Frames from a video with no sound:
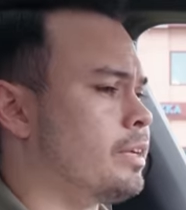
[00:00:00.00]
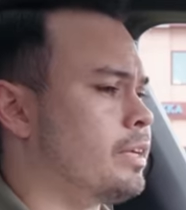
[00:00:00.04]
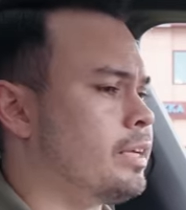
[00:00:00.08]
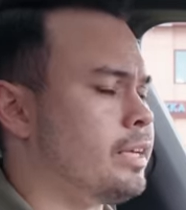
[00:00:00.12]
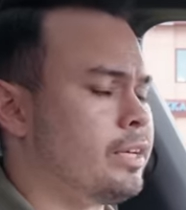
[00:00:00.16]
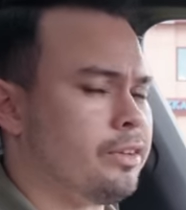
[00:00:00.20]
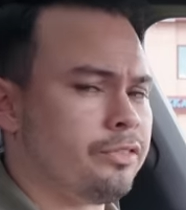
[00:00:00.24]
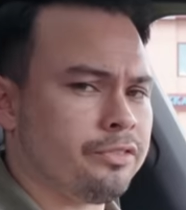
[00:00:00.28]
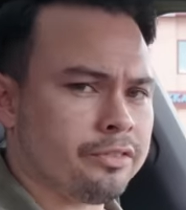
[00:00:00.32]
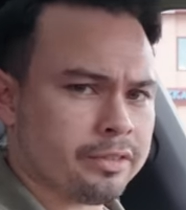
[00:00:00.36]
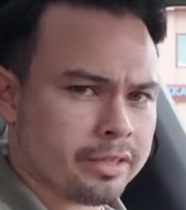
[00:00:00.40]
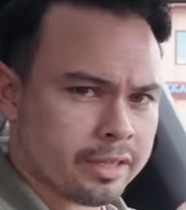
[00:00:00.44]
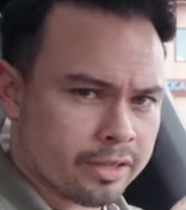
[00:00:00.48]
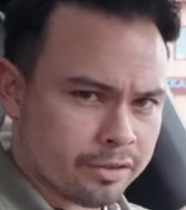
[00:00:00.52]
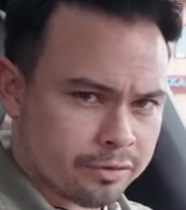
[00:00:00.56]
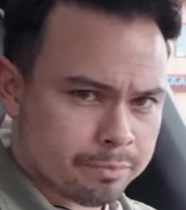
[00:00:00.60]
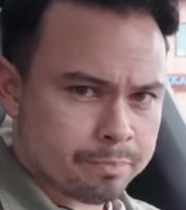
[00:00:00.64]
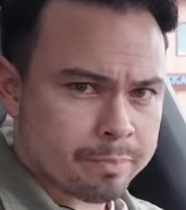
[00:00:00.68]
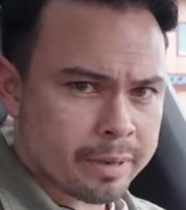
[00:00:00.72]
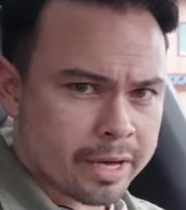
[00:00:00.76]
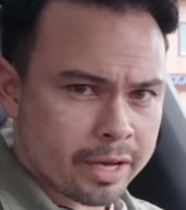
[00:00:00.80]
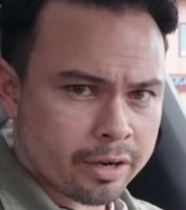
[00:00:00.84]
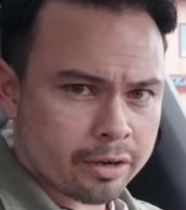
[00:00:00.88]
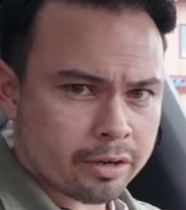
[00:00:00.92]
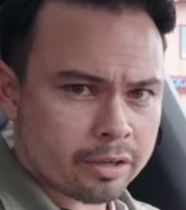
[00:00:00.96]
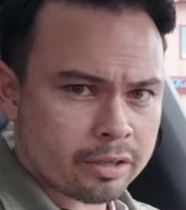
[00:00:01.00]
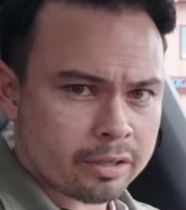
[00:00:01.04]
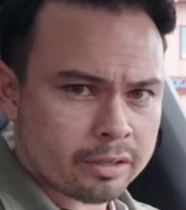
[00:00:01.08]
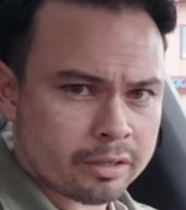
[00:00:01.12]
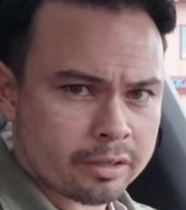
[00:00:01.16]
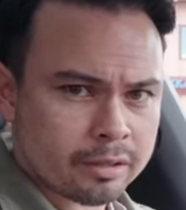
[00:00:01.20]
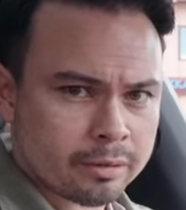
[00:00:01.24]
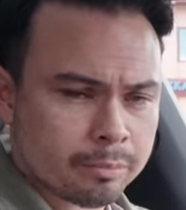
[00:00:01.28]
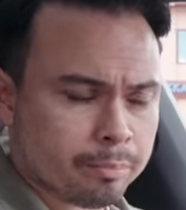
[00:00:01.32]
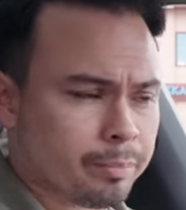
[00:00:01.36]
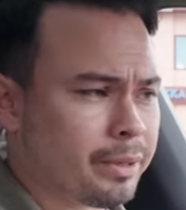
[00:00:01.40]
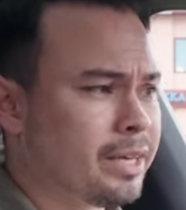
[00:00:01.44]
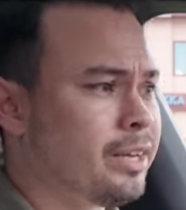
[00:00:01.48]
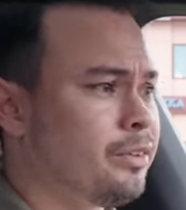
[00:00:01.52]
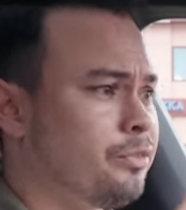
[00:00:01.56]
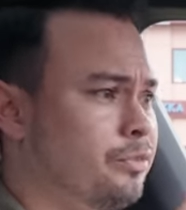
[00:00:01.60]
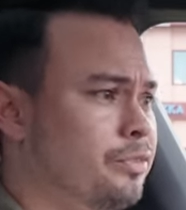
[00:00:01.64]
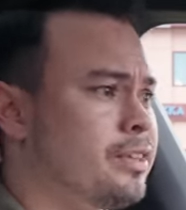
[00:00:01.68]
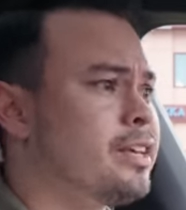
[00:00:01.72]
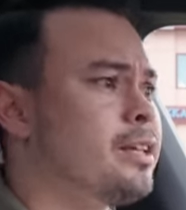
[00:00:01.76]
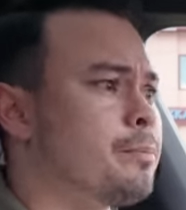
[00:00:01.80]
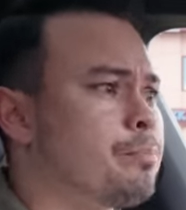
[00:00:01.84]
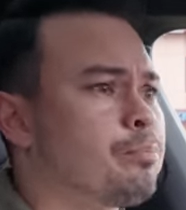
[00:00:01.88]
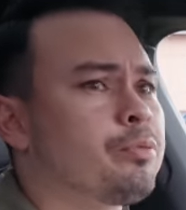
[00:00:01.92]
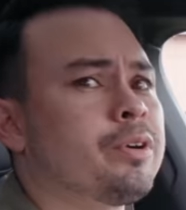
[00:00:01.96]
is better, but it's
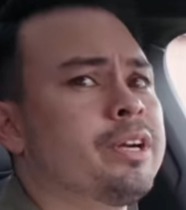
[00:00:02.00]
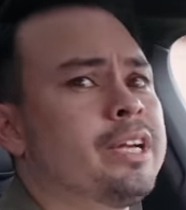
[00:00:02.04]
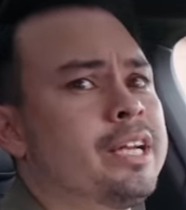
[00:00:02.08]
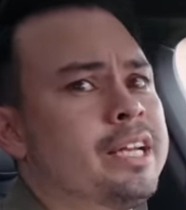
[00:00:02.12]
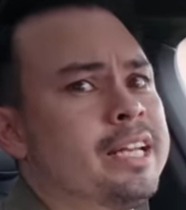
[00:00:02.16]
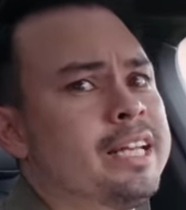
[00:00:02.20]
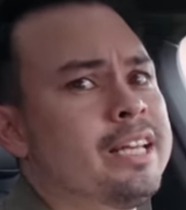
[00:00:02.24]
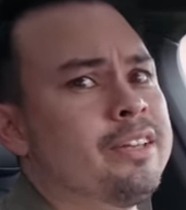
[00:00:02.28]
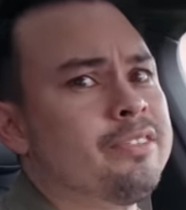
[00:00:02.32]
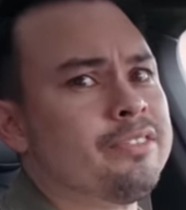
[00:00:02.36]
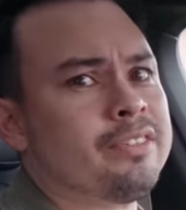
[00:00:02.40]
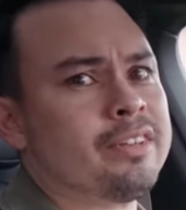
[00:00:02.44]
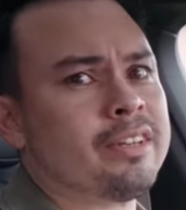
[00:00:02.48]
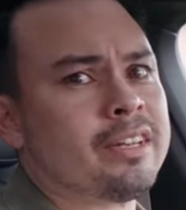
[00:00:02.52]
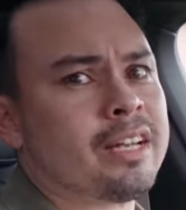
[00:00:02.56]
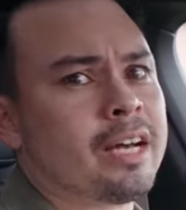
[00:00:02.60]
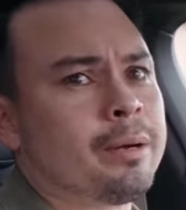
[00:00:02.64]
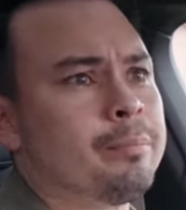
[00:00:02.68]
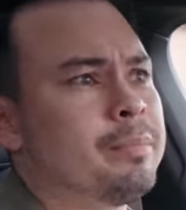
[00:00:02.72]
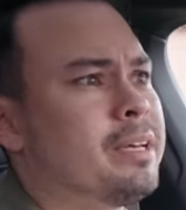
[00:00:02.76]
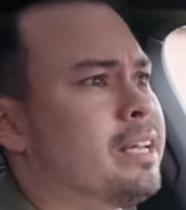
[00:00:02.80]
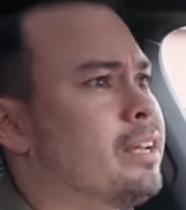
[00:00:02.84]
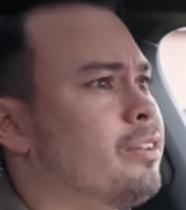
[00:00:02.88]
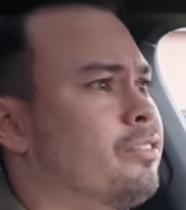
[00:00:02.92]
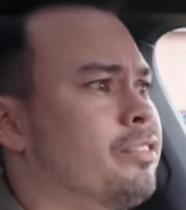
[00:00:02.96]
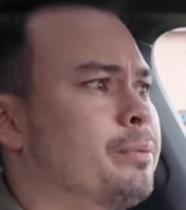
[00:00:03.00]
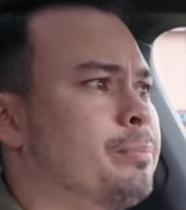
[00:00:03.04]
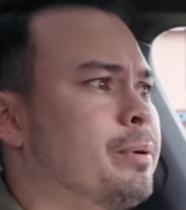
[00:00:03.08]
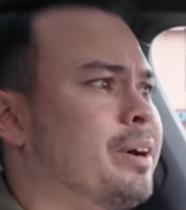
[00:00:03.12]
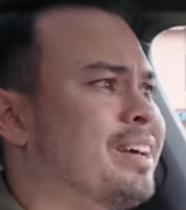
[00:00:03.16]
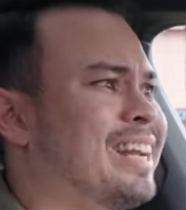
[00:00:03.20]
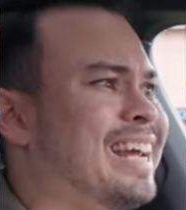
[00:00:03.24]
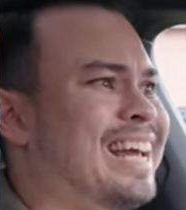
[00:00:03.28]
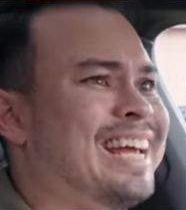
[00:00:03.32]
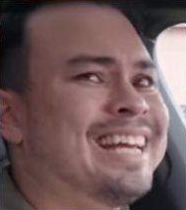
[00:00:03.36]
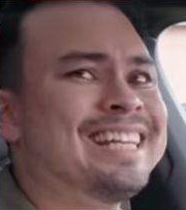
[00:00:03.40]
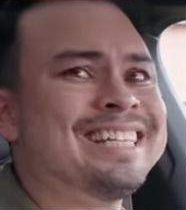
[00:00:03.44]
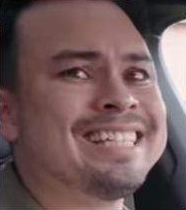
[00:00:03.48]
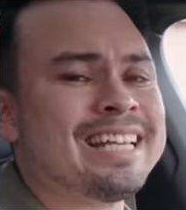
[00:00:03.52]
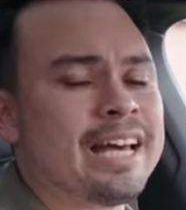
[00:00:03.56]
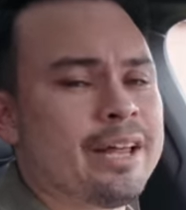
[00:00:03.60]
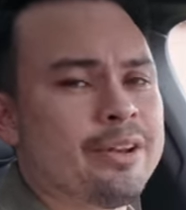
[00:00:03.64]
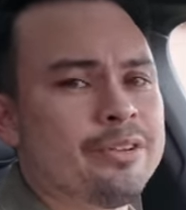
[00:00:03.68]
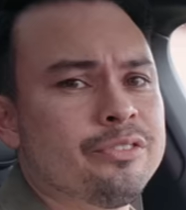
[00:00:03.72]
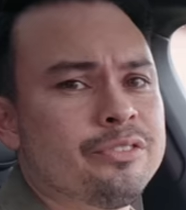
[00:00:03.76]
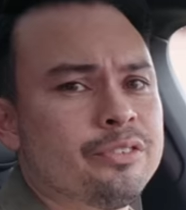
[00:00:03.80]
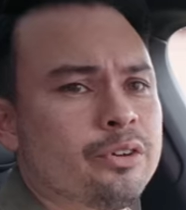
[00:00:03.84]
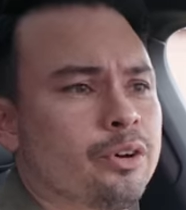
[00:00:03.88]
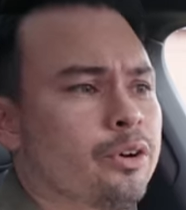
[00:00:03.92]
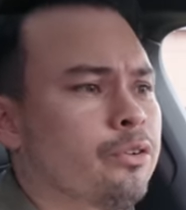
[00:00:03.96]
still pretty decent. I mean, it's about
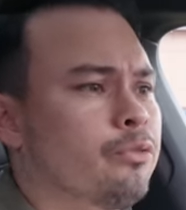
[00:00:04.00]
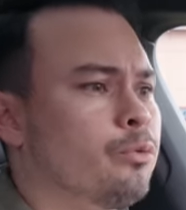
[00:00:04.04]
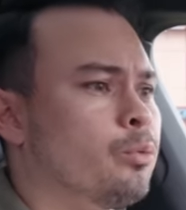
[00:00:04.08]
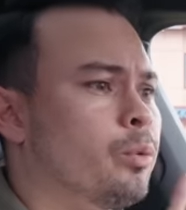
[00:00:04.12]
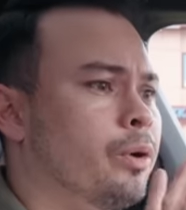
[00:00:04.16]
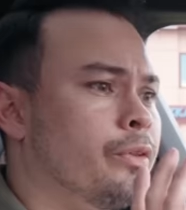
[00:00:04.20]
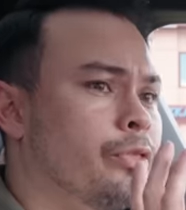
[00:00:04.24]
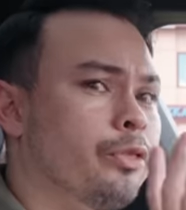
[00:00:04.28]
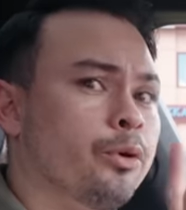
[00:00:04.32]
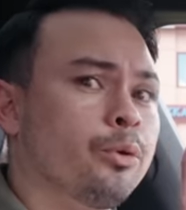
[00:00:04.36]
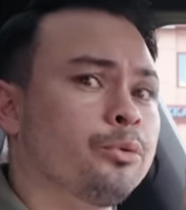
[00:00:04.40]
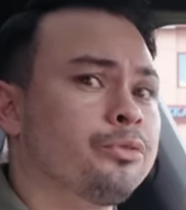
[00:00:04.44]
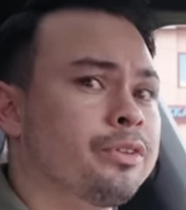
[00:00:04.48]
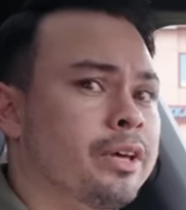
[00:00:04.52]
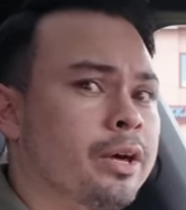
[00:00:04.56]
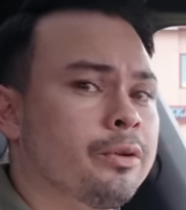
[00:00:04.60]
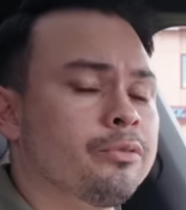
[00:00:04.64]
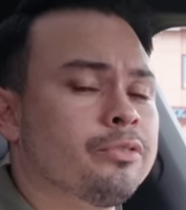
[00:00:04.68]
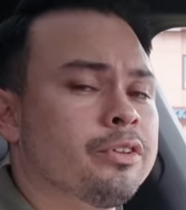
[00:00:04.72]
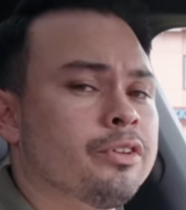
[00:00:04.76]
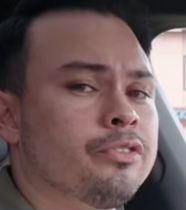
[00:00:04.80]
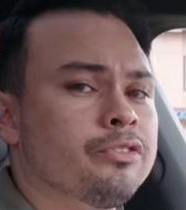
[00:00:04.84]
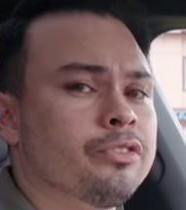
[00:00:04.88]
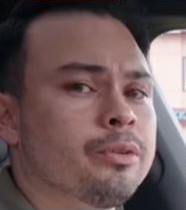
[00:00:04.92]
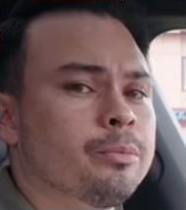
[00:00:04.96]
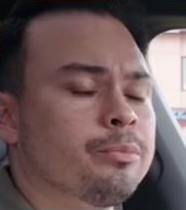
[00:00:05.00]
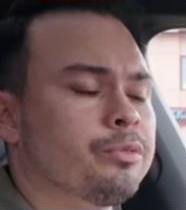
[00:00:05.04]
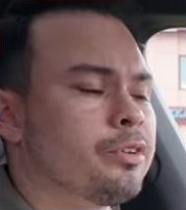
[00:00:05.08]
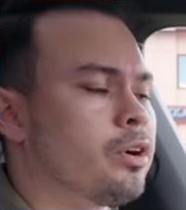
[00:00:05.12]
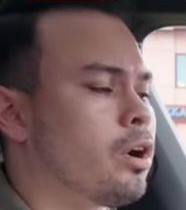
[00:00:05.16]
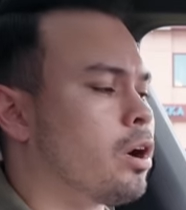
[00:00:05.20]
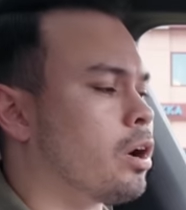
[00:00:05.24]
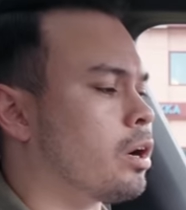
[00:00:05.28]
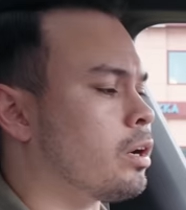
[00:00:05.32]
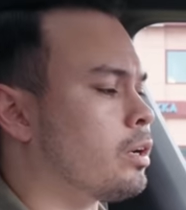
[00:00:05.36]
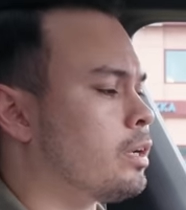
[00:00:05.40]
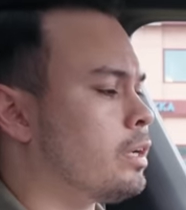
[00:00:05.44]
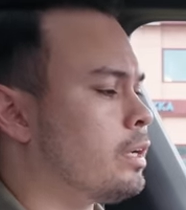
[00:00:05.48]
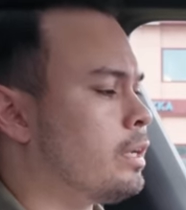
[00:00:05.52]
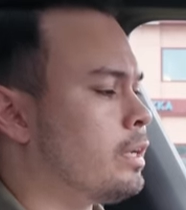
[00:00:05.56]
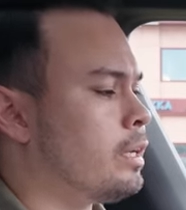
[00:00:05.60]
8/10 of what those sound systems are.